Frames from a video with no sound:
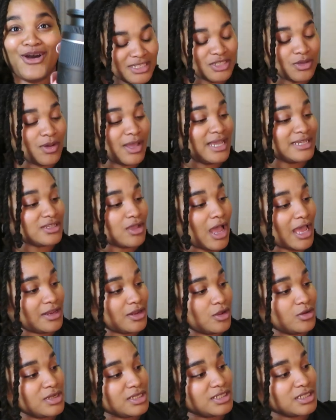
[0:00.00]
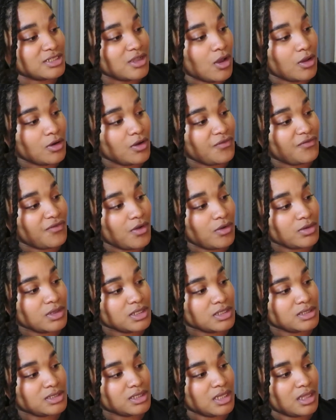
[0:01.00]
So it has, I know this is
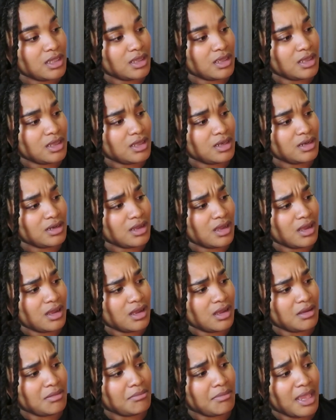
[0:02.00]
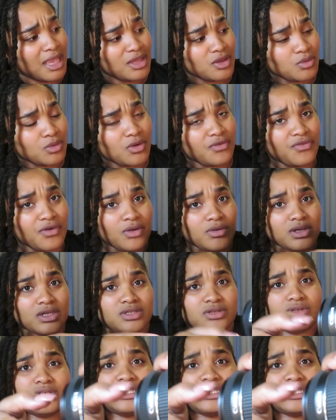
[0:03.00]
autofocus and manual focus